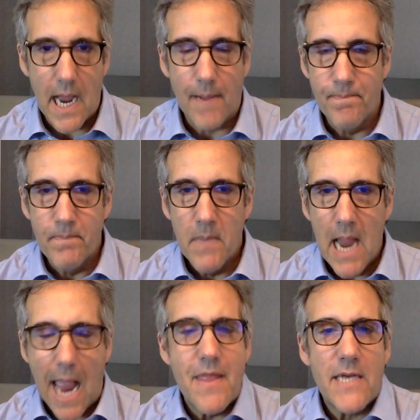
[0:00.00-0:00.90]
Yeah.
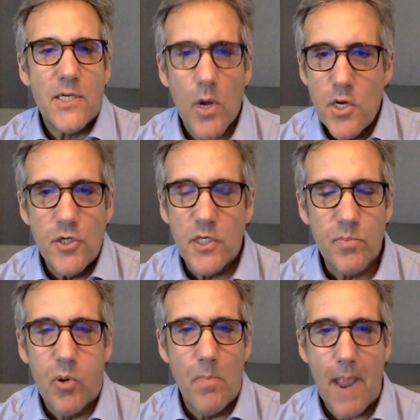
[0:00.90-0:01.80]
And that's why you
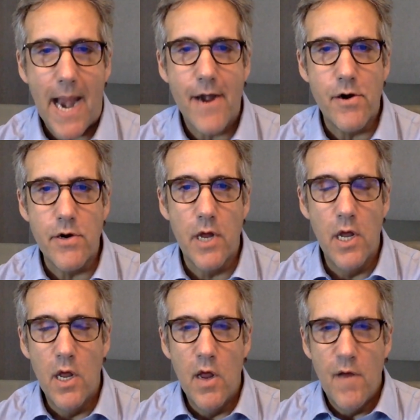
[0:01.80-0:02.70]
just prepared
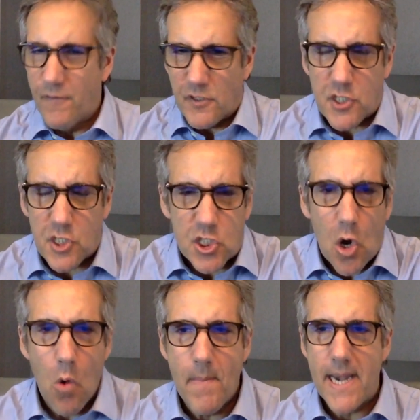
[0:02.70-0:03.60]
for
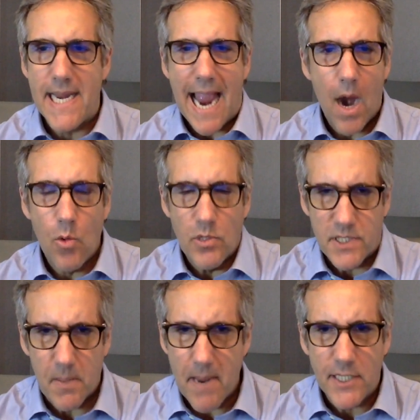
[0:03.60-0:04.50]
so many
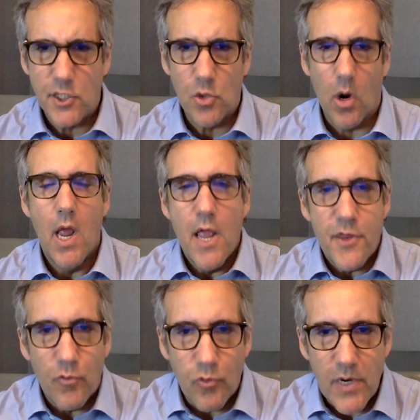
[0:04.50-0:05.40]
hours to make sure.
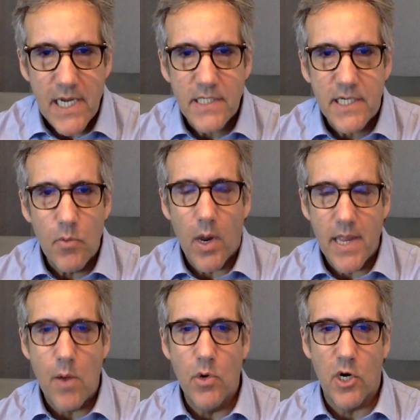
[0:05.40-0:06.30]
The reason
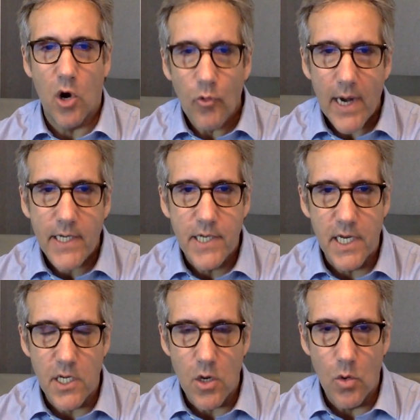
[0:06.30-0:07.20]
why they were
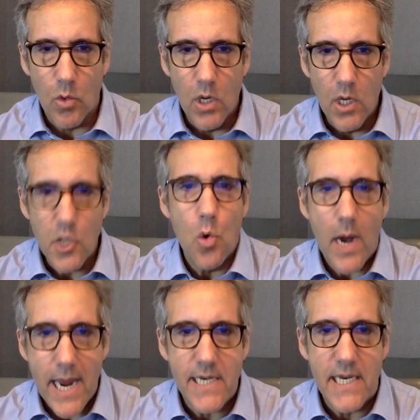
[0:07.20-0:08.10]
correcting you,
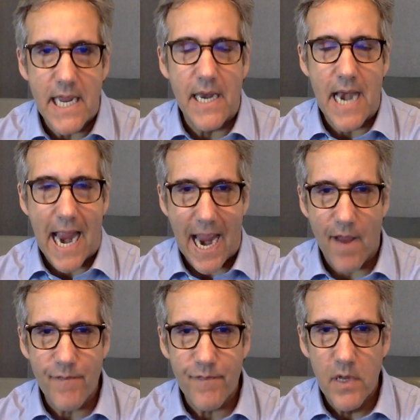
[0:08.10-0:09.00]
you idiot and a
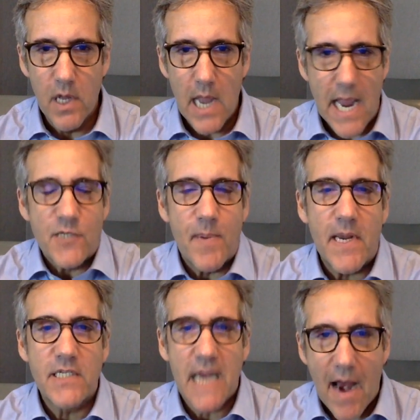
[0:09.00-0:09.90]
half, is
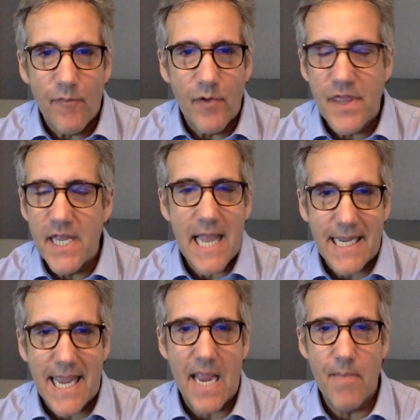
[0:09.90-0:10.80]
because everything
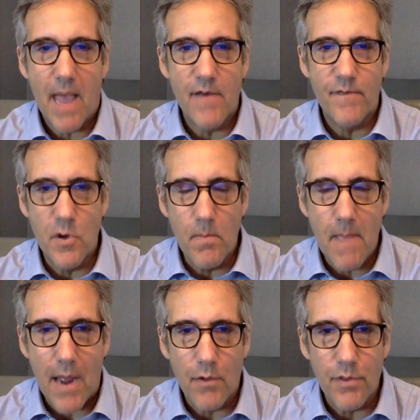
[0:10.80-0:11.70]
that came out of your
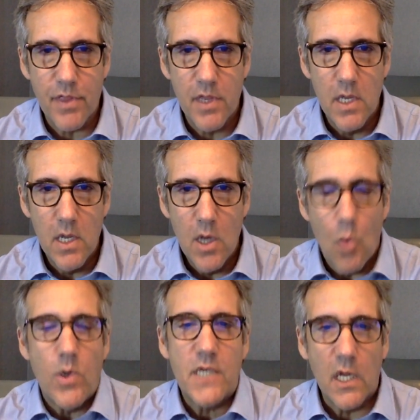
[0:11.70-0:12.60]
mouth
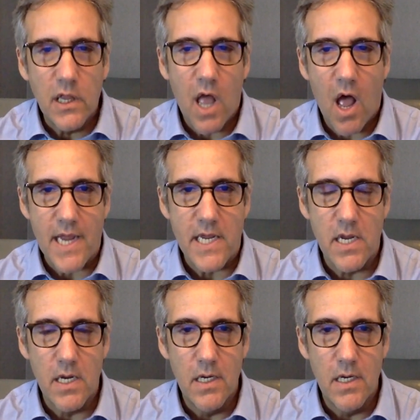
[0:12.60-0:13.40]
was a lie.